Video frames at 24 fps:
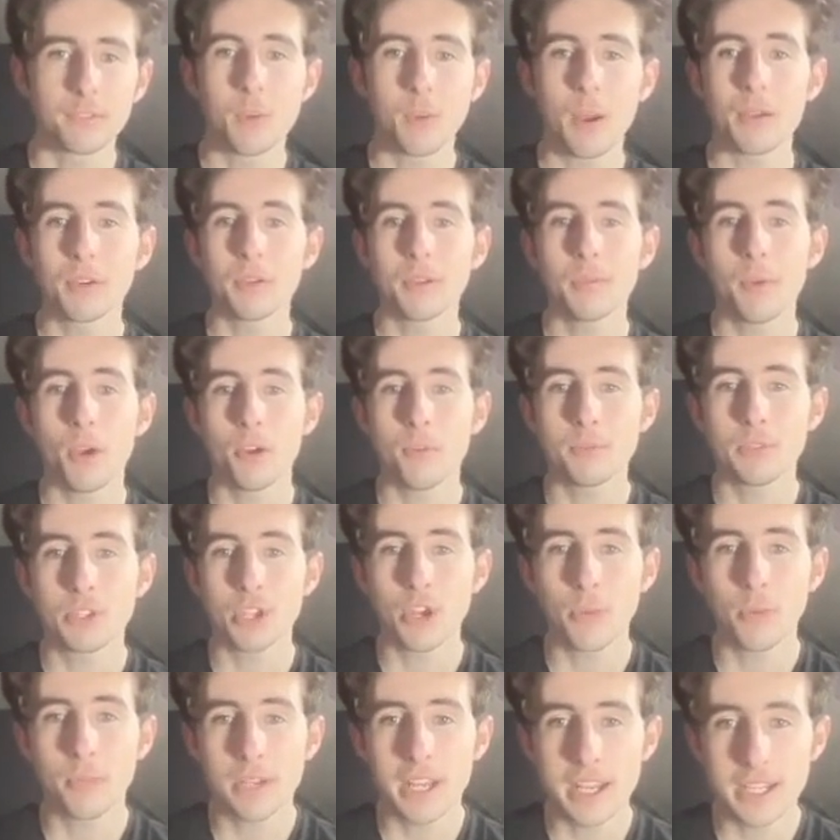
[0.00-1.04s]
Welcome Home
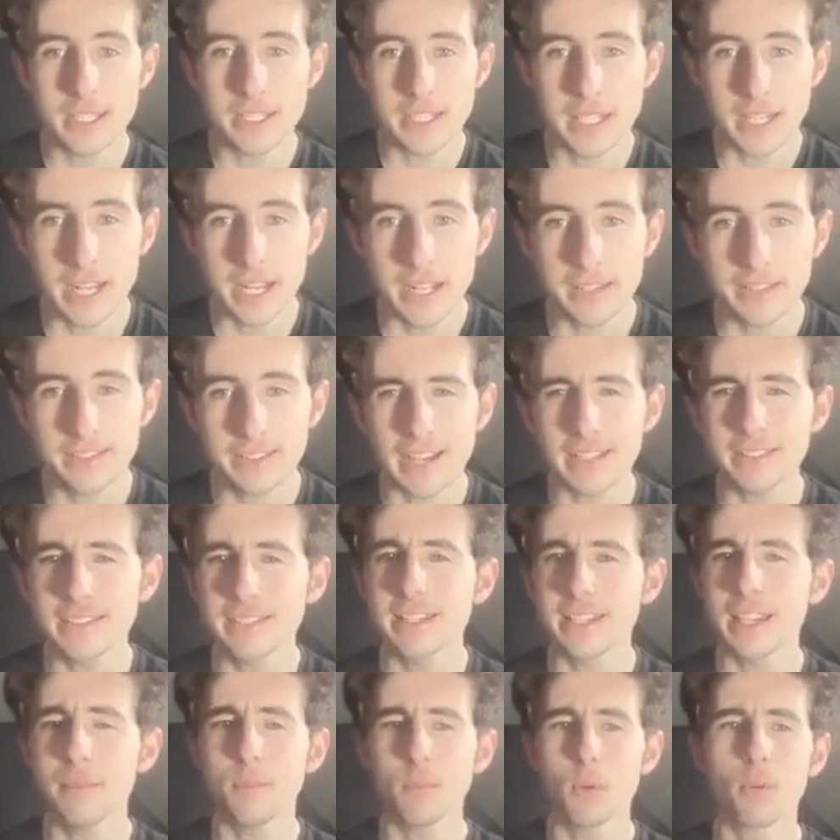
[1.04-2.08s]
dominated its
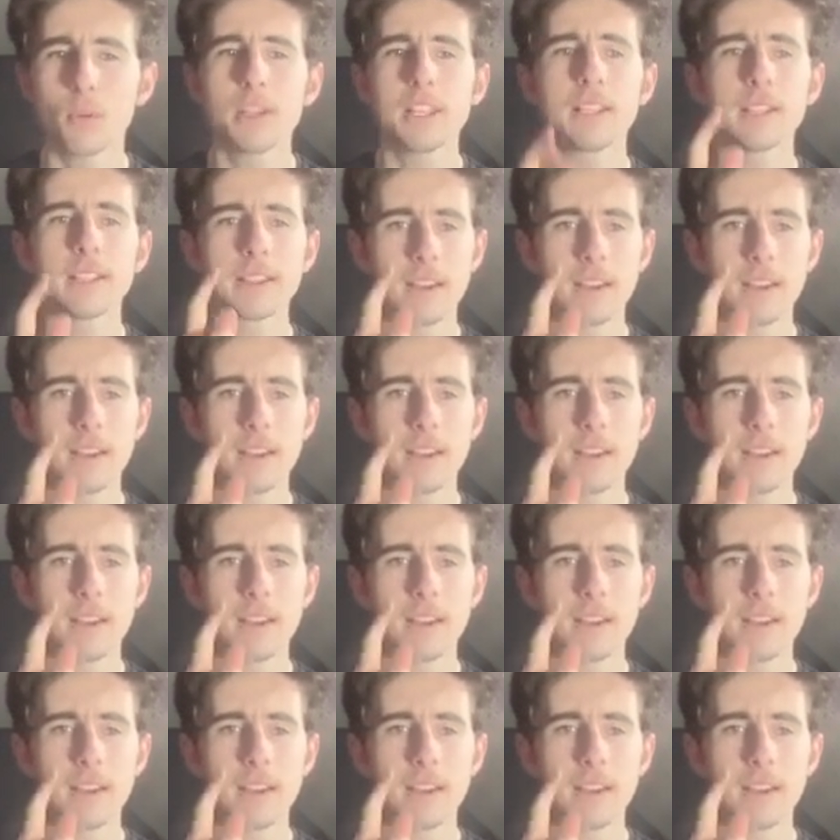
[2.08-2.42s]
Saturday morning